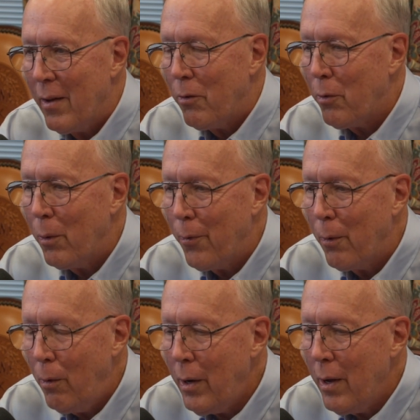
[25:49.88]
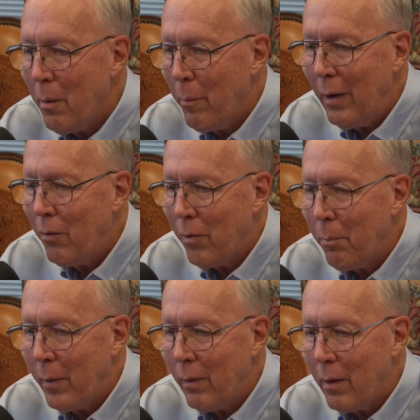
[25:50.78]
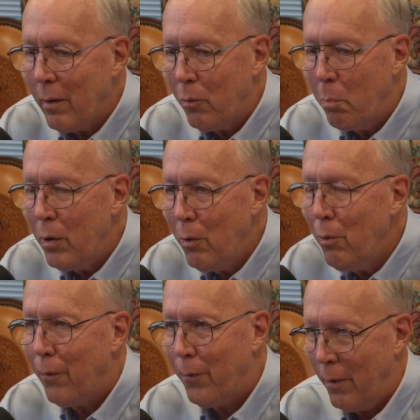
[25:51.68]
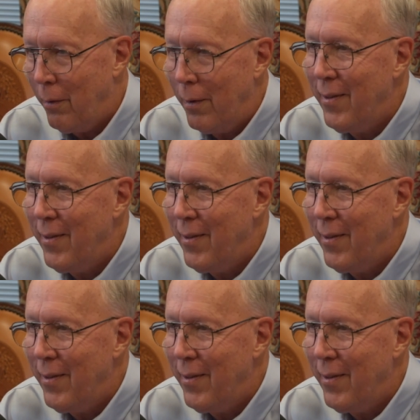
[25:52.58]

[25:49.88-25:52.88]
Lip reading: So if you're looking to make something that is beautiful,